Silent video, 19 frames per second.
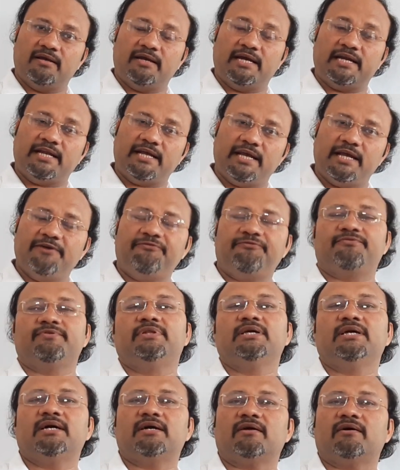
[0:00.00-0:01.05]
And if
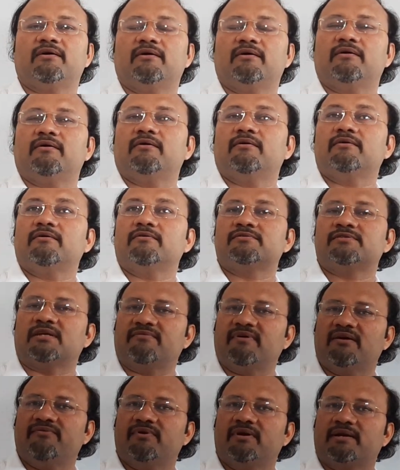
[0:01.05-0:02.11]
their
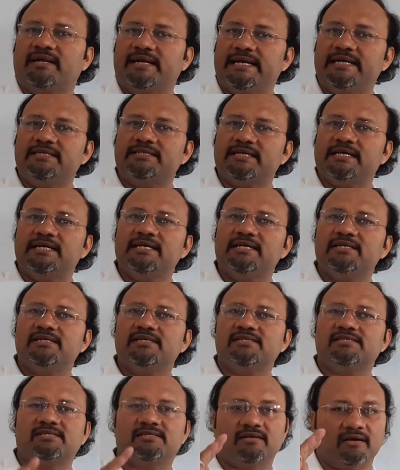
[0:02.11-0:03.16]
survival rate
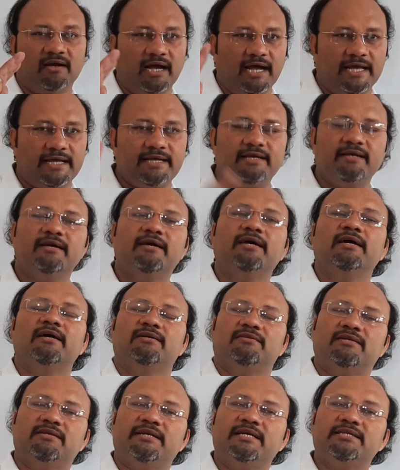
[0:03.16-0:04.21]
is high,
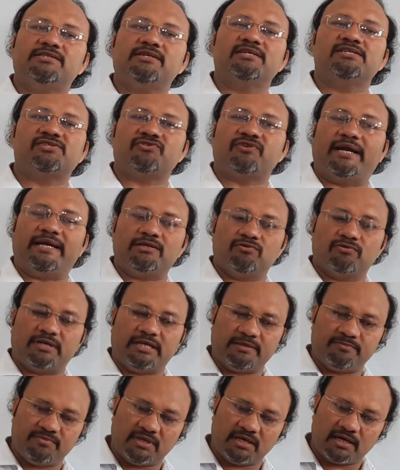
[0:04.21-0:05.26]
the nature is trying to
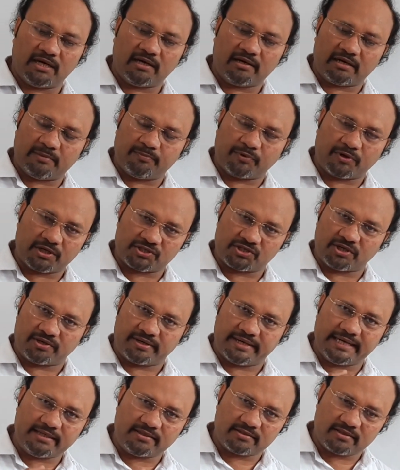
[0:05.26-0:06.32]
keep the reproduction
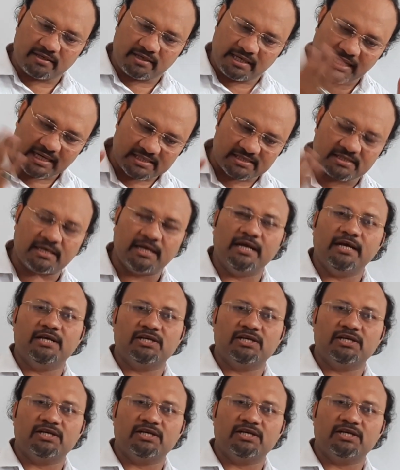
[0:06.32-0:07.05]
rate less.